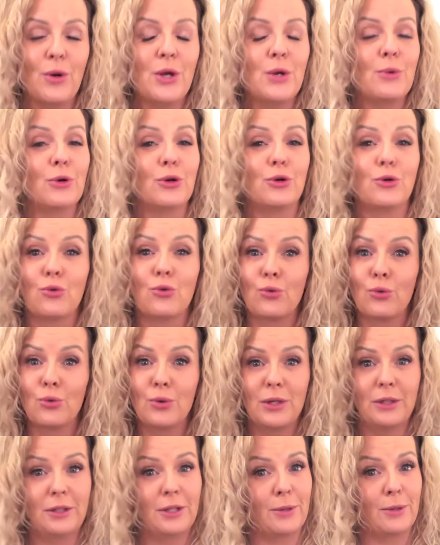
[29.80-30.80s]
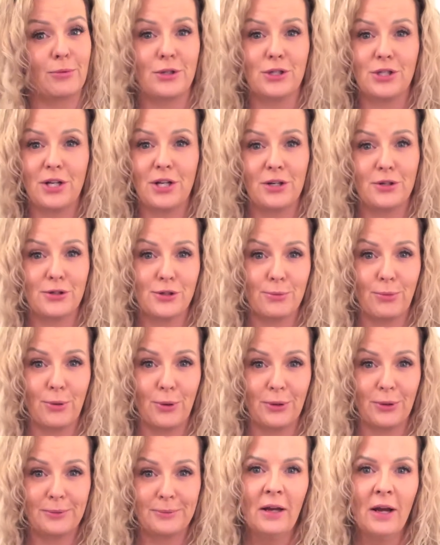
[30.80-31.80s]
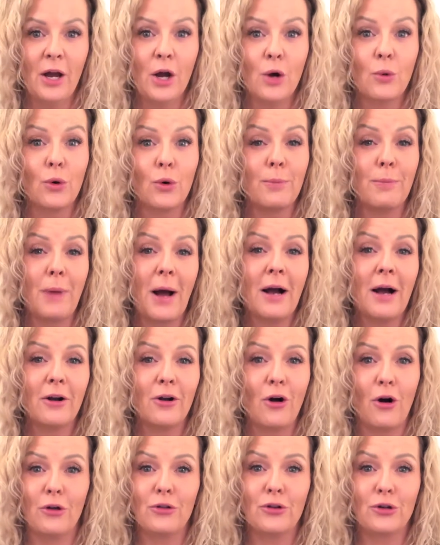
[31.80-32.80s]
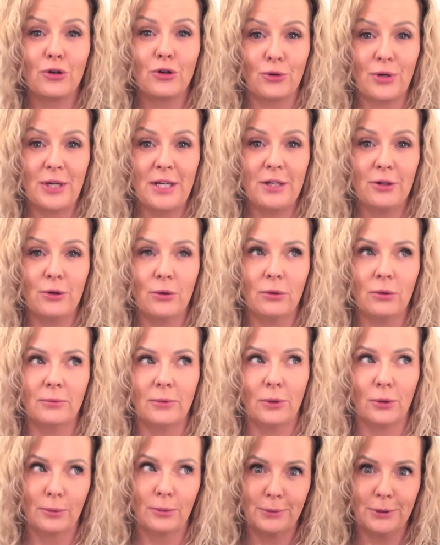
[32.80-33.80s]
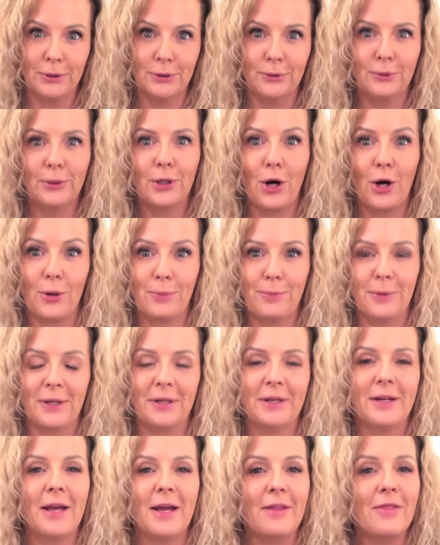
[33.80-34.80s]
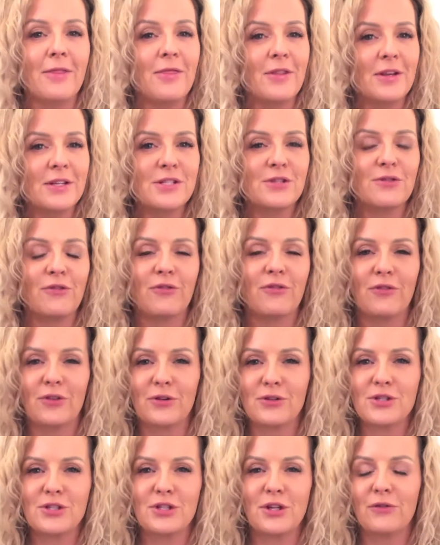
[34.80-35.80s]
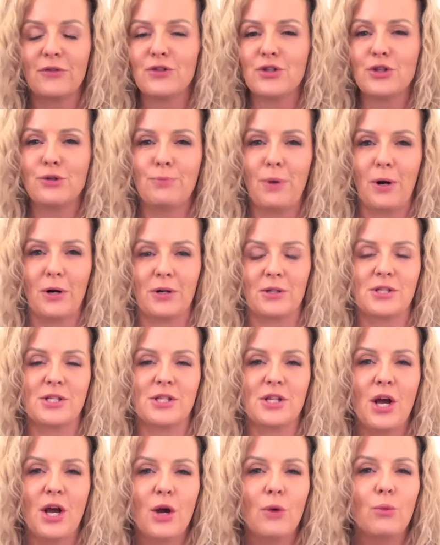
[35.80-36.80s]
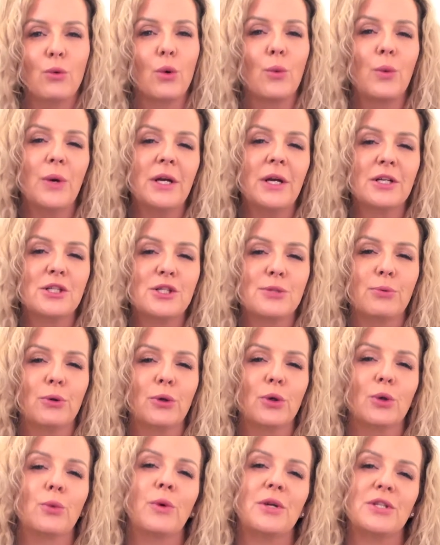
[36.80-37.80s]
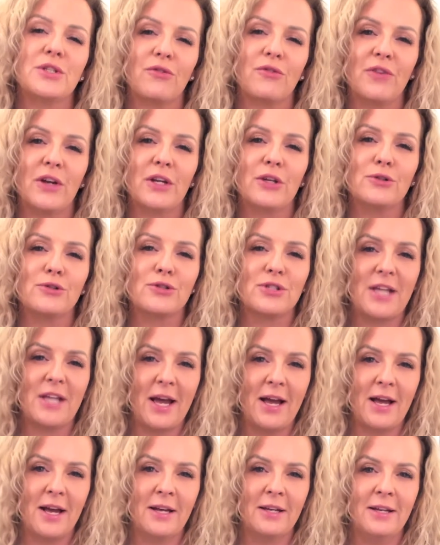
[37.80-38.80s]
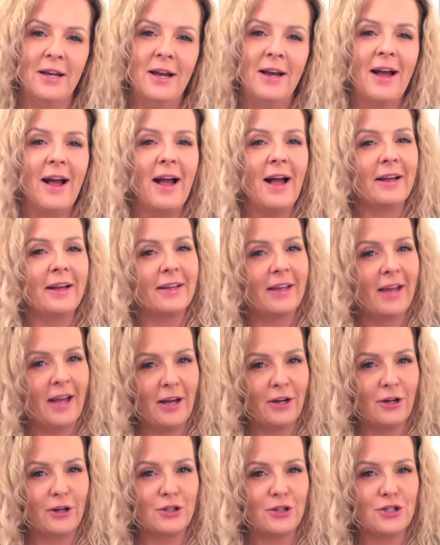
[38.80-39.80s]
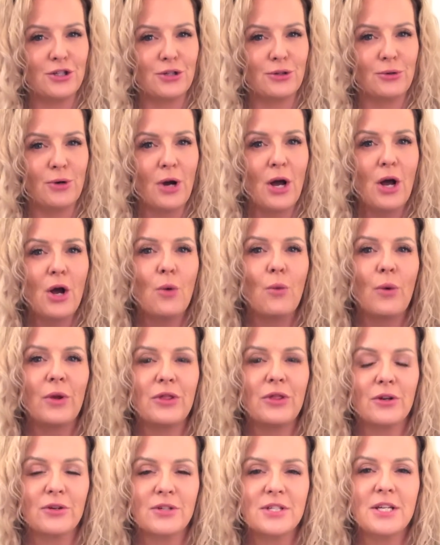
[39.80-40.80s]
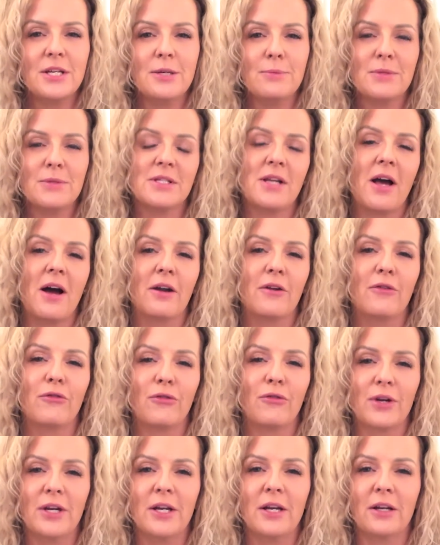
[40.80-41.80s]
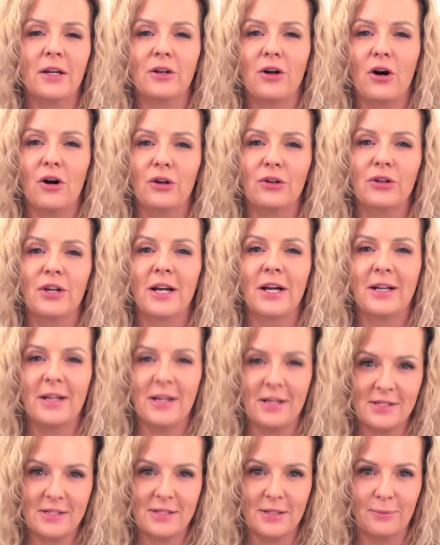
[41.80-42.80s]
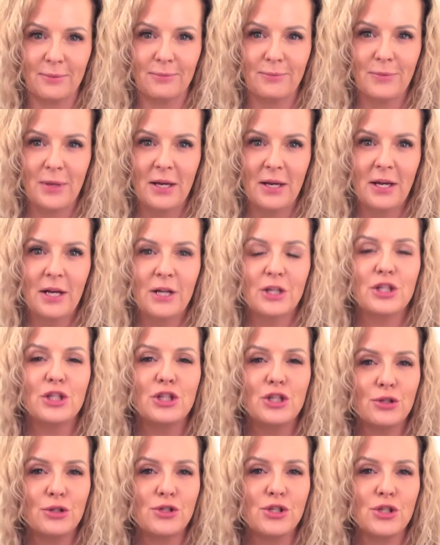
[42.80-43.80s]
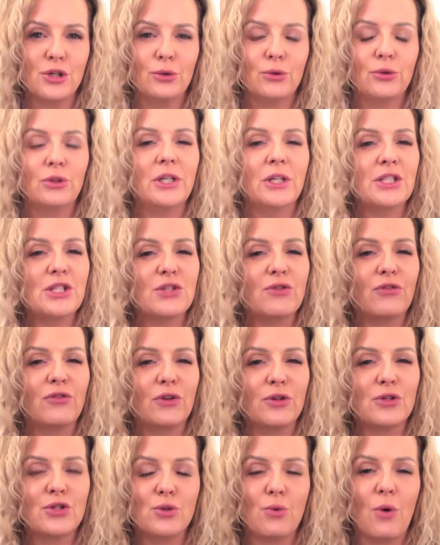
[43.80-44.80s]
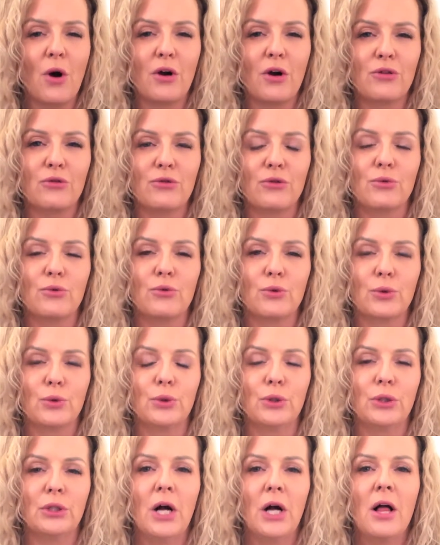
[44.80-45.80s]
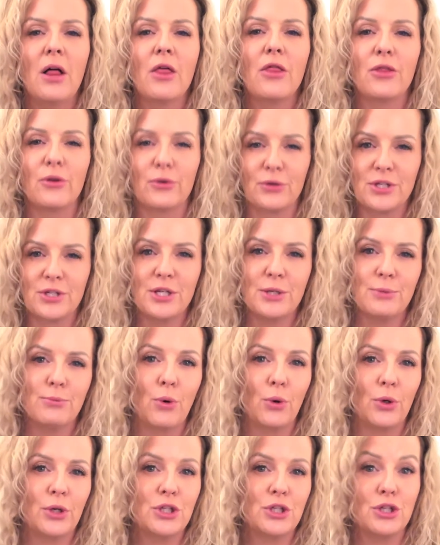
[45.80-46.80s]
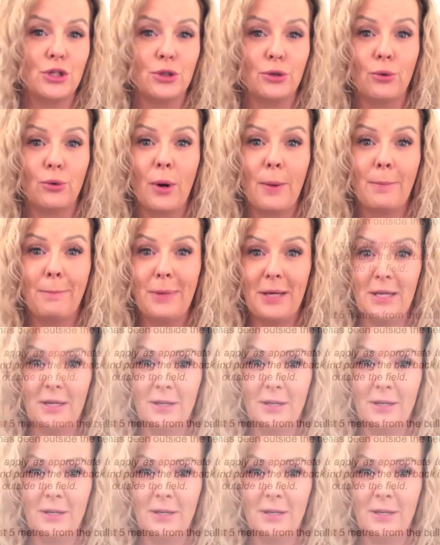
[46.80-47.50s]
would really appreciate your support. We're back on the green or blue carpet in this first of 2 parts, where we explore what defenders can and cannot do when their team has had a free hit called against them. To do so, let's first walk through Rule 13.2b,